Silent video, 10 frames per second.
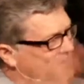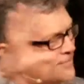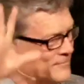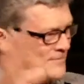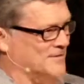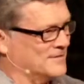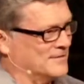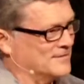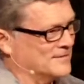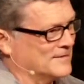Don't.
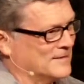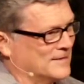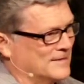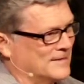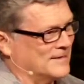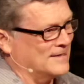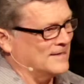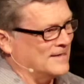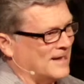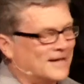
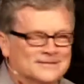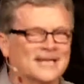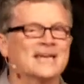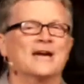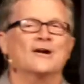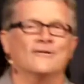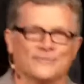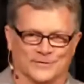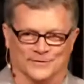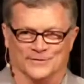I'll take care
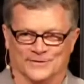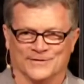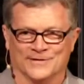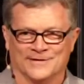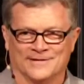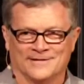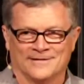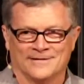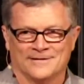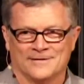of you.
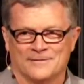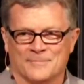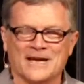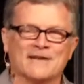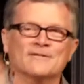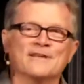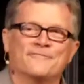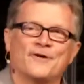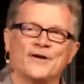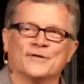My
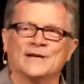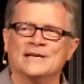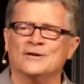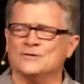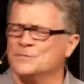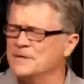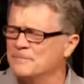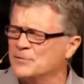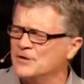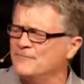Heavenly Father, He knows when a
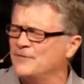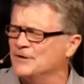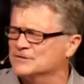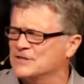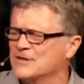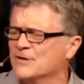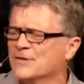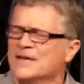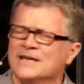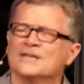bird falls to the
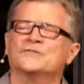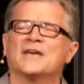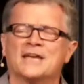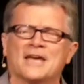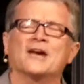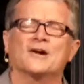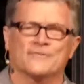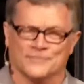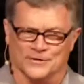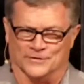earth, He'll take
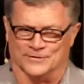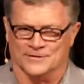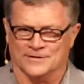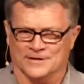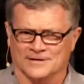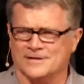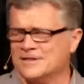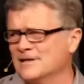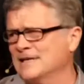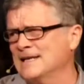care of you. Look
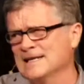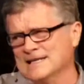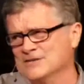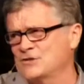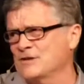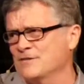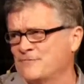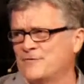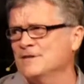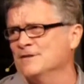at the lilies of
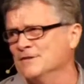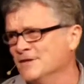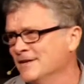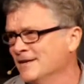the field.